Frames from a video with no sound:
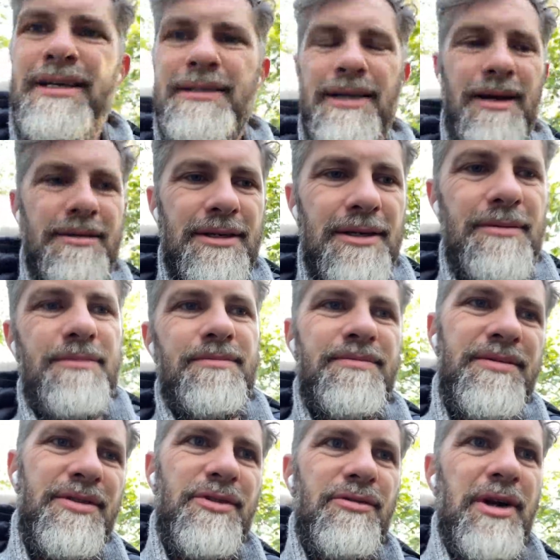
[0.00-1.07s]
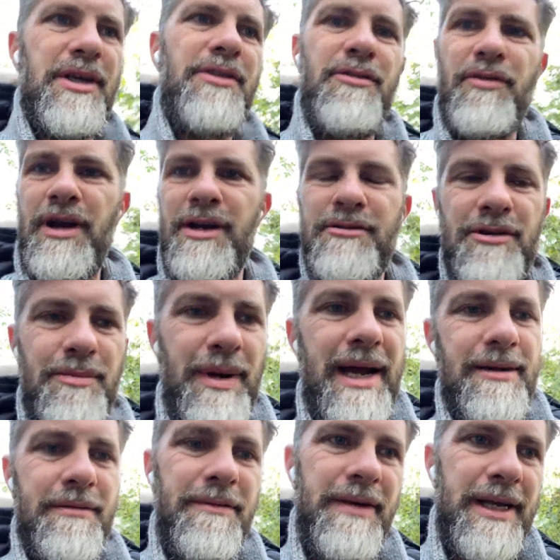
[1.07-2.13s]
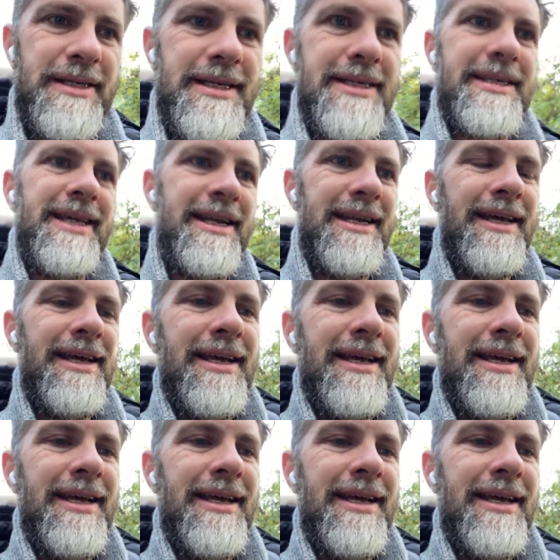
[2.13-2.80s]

Don't do £300 fixes inside